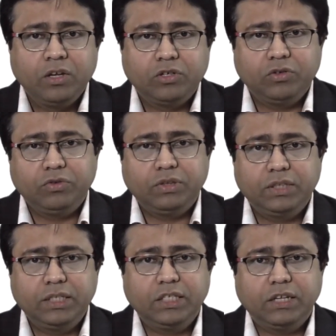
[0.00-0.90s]
So
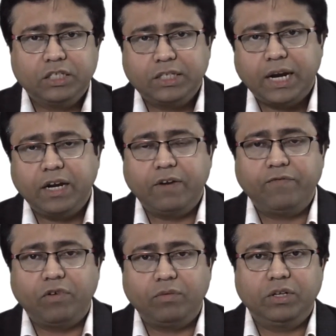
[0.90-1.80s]
this is a standard
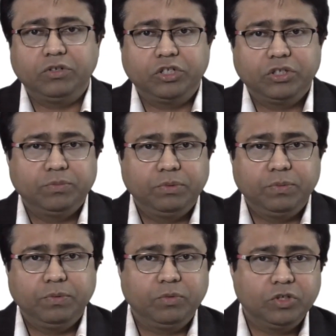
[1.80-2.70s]
formula which
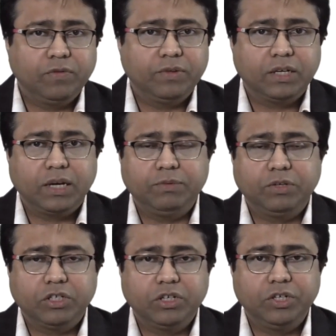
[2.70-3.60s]
people most of the time
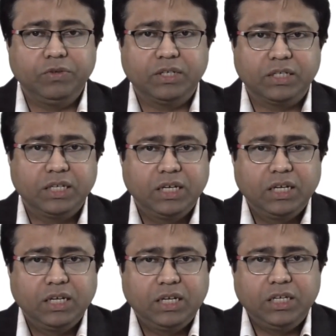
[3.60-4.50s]
actually uses
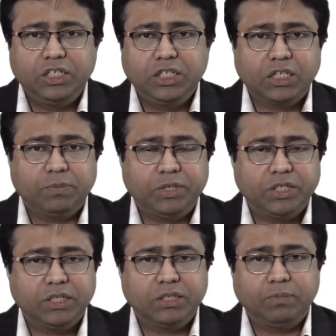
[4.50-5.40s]
in gene
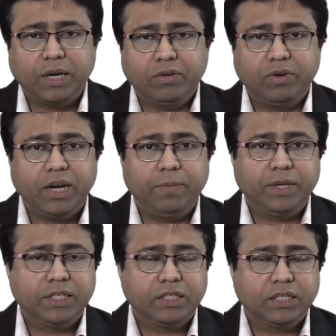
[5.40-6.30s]
expressions microarray
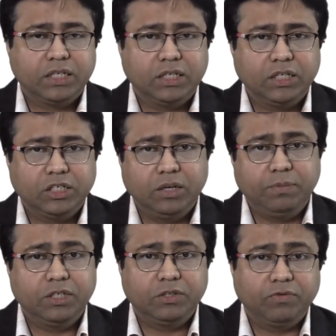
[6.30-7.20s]
based studies.
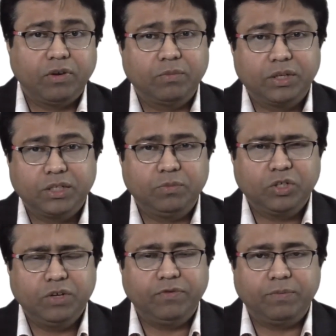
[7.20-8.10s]
Remember, these formulas are
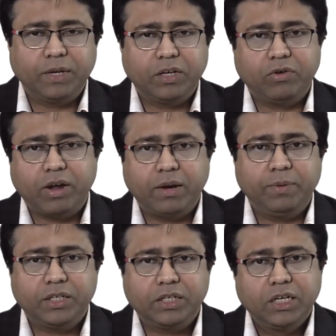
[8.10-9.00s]
mostly for microarray
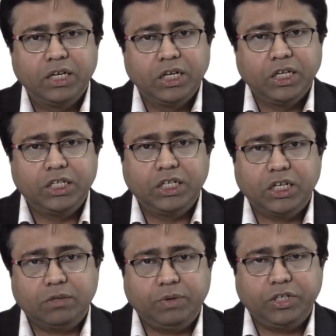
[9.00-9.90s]
based gene
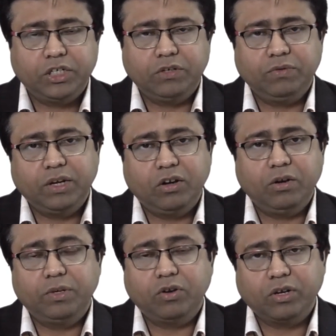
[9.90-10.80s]
expression. We are not
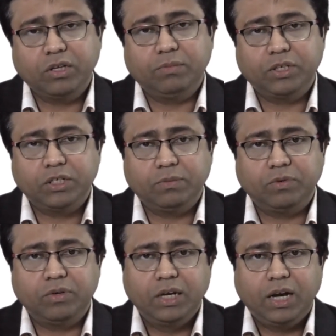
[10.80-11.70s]
even talking much
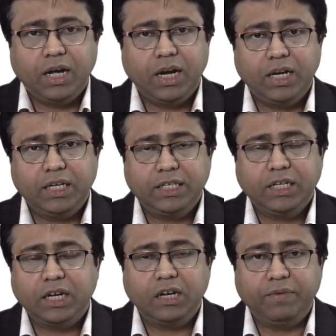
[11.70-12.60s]
about
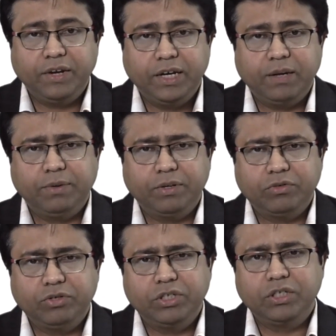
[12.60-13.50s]
RNA-seq kind of a database,
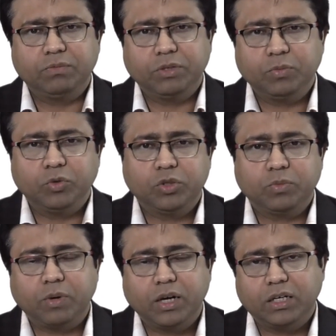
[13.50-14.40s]
which needs much more
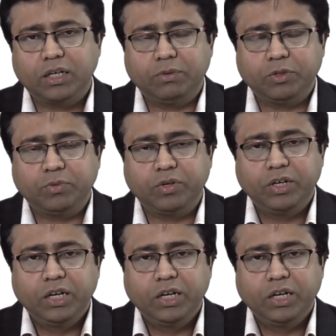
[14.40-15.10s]
smarter and much more